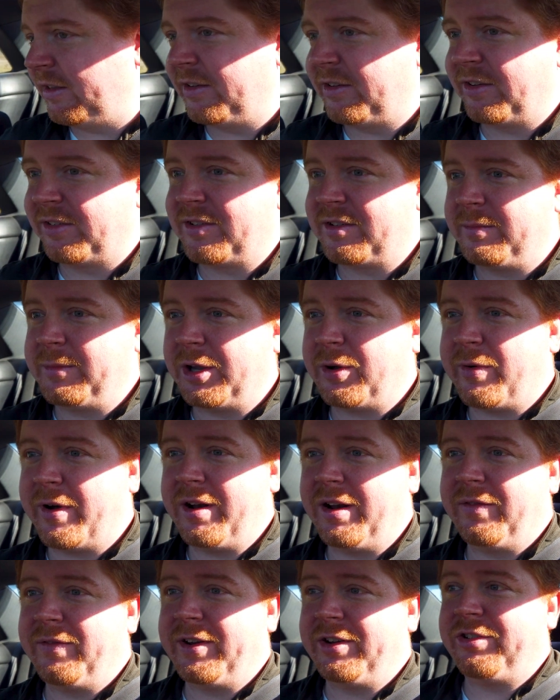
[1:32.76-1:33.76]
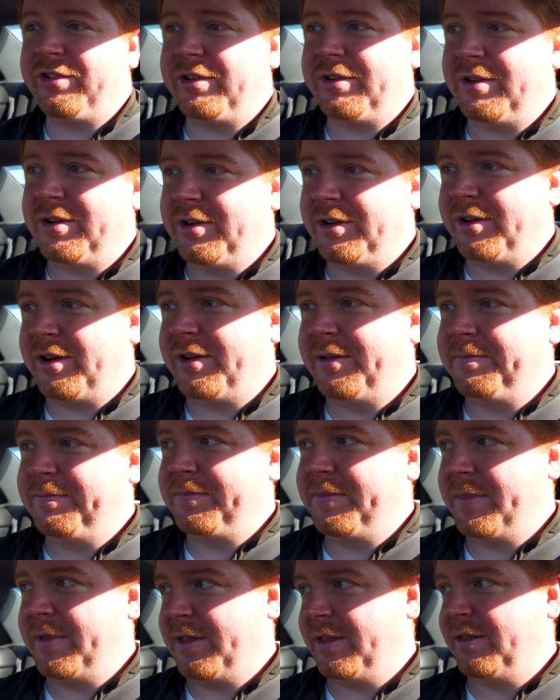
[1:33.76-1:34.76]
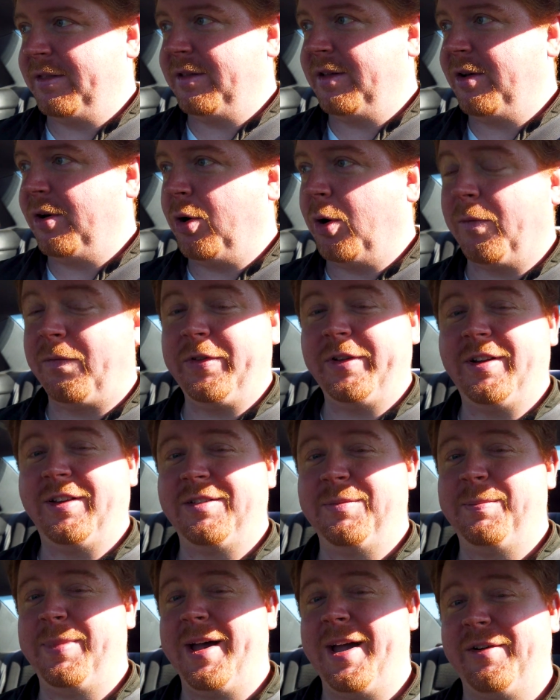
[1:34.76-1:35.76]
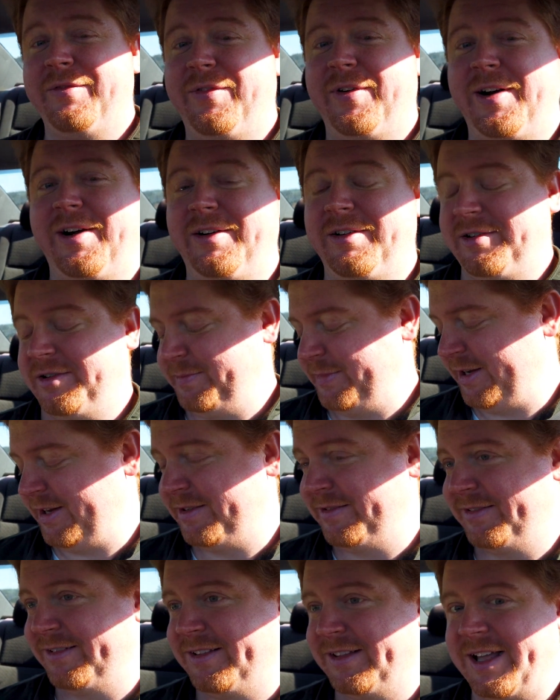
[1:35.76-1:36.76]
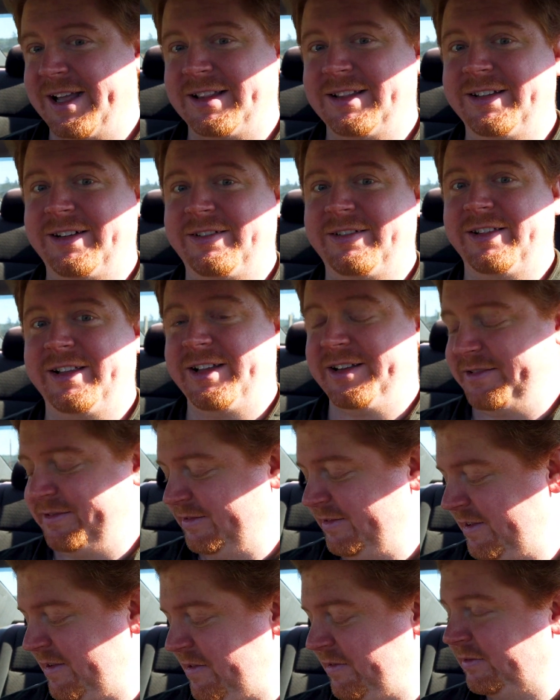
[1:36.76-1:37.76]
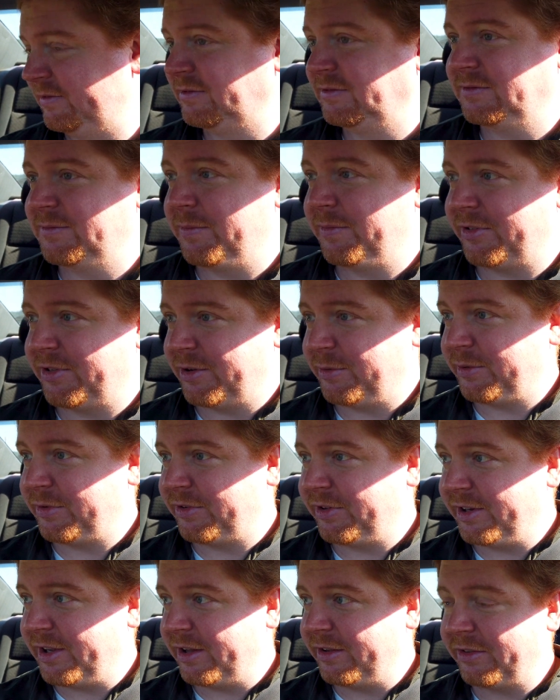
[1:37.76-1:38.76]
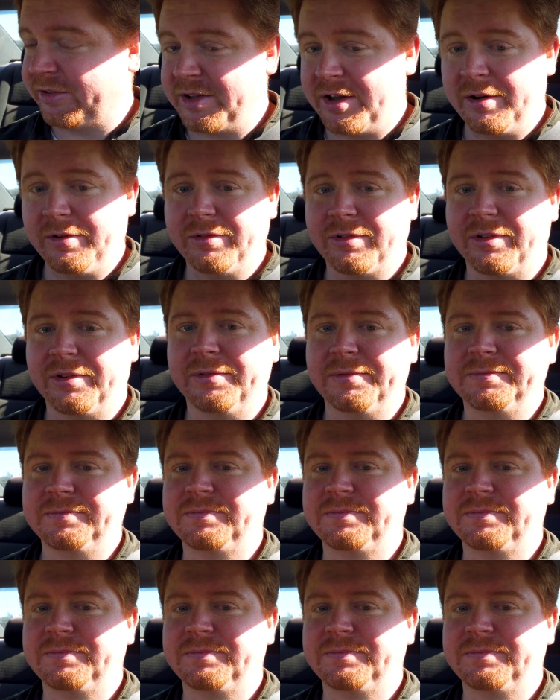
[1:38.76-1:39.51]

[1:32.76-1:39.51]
this is going to be quite an adventure. Hopefully it doesn't backfire on me, like literally. So we'll see how this goes.